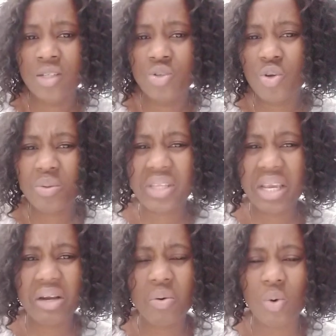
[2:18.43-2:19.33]
Do you
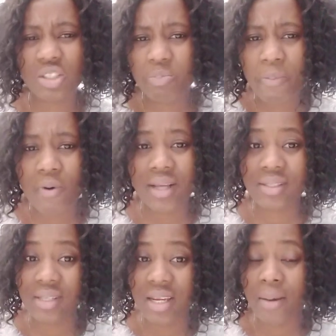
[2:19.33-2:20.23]
think what people are
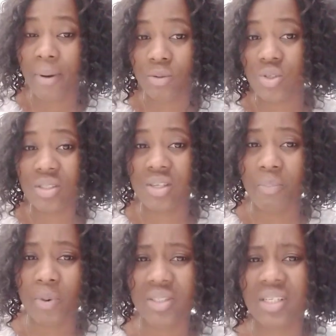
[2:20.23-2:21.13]
saying about you is
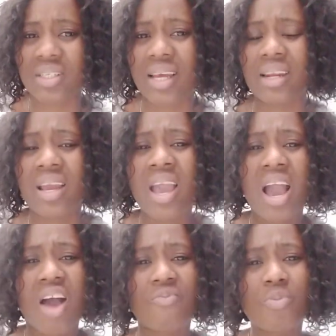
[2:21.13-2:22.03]
important, that
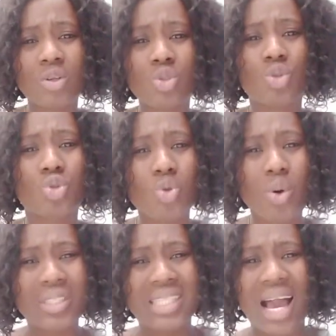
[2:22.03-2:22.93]
have brought you
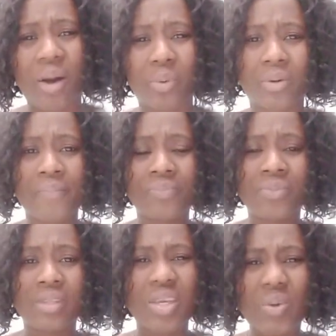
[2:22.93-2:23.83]
so down
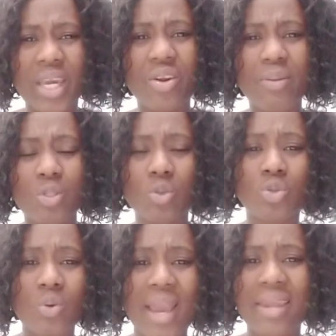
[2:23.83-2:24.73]
that you can't able to
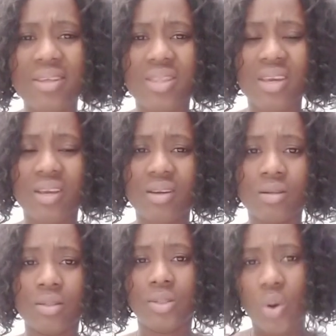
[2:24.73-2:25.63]
do anything?
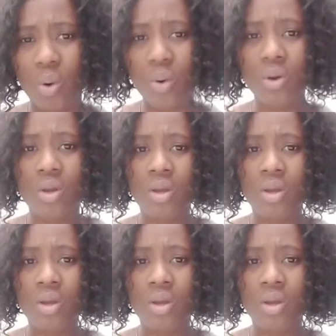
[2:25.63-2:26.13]
No.